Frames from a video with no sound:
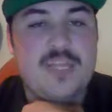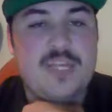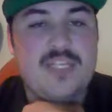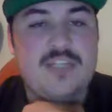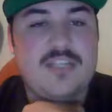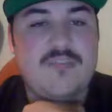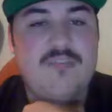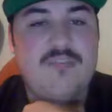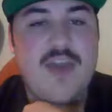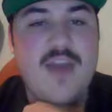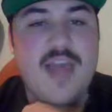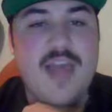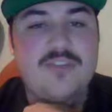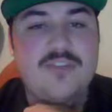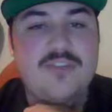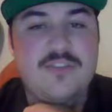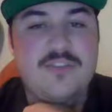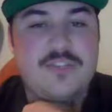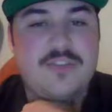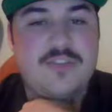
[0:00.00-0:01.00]
is a
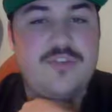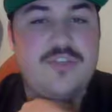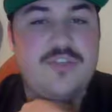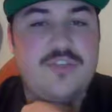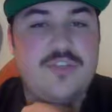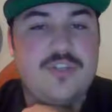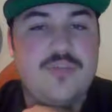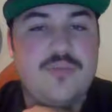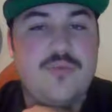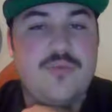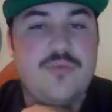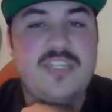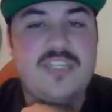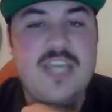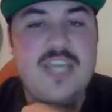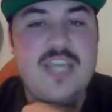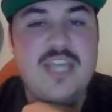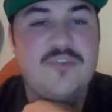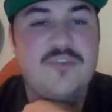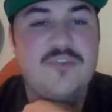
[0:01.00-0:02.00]
financial institution through which
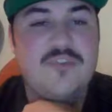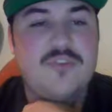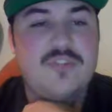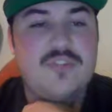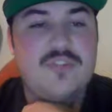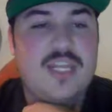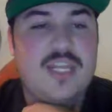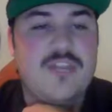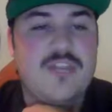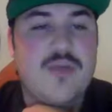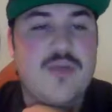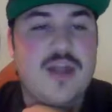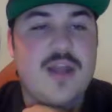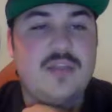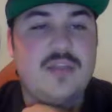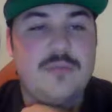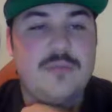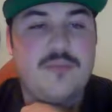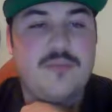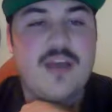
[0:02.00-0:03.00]
savers can
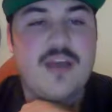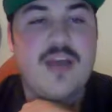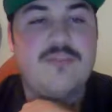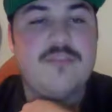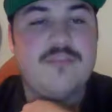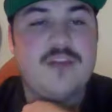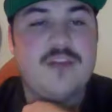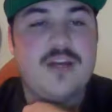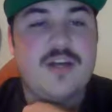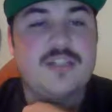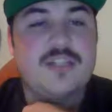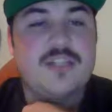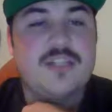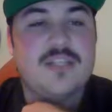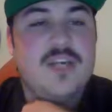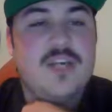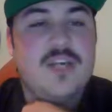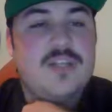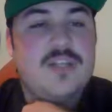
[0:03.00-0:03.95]
indirectly provide funds.